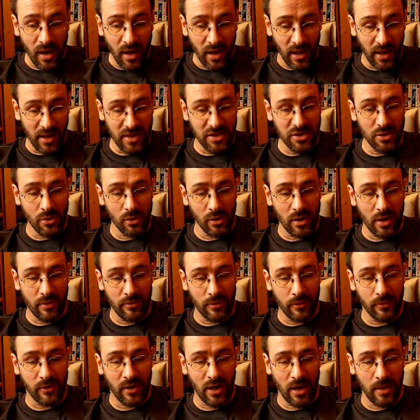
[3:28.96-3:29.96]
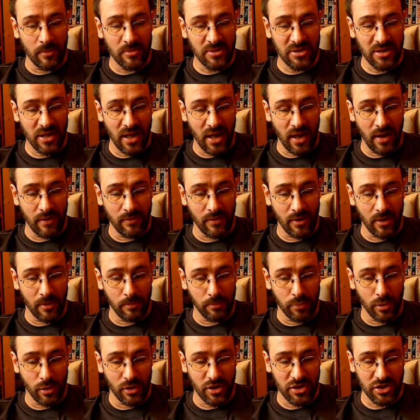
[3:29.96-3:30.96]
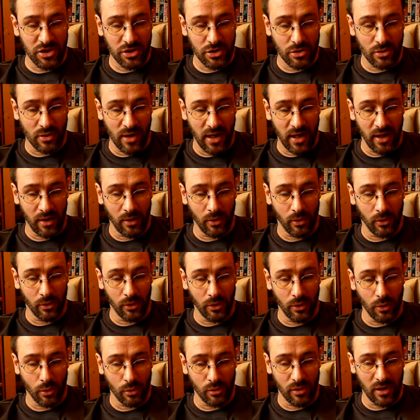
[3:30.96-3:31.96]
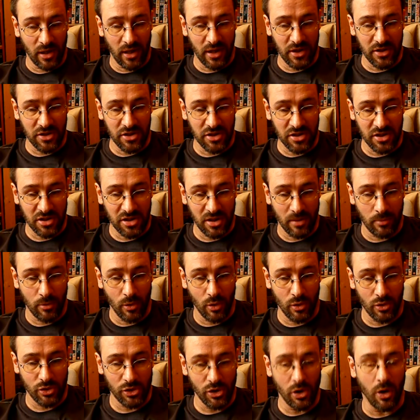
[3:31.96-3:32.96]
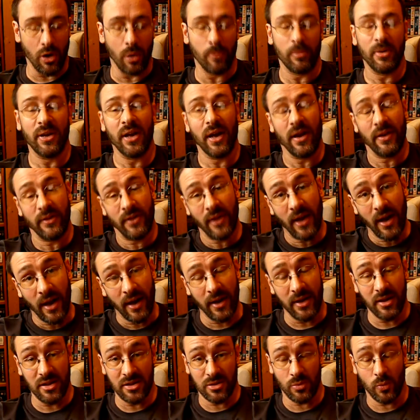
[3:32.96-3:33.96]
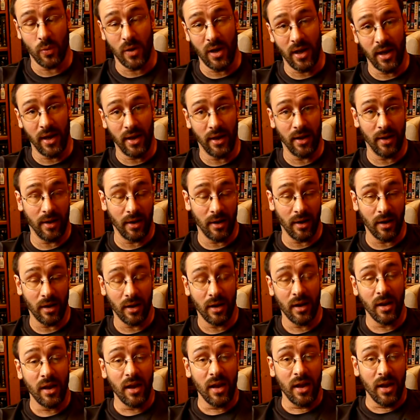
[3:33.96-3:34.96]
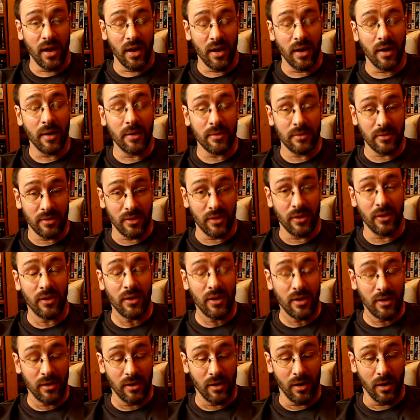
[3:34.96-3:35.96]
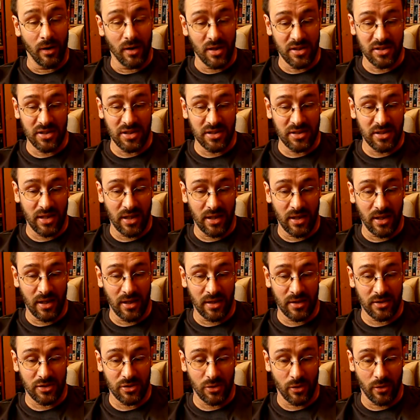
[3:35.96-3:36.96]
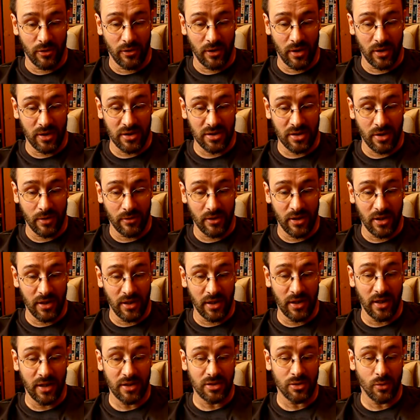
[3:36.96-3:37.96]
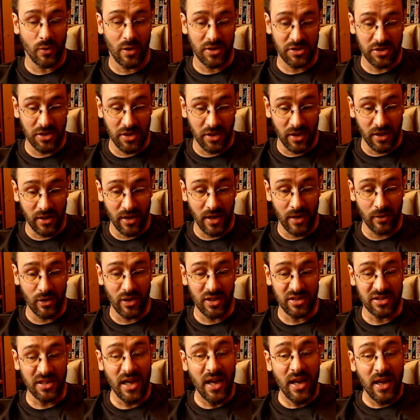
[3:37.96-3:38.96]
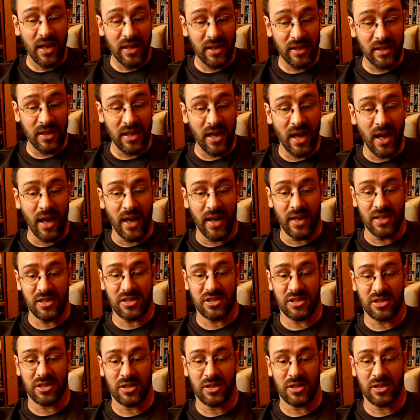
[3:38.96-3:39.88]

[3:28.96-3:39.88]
Has your love of games ever put a strain on your relationship or job? Now that is where, you know, as I said, that sort of thing is covered in the next question, and there is, yes.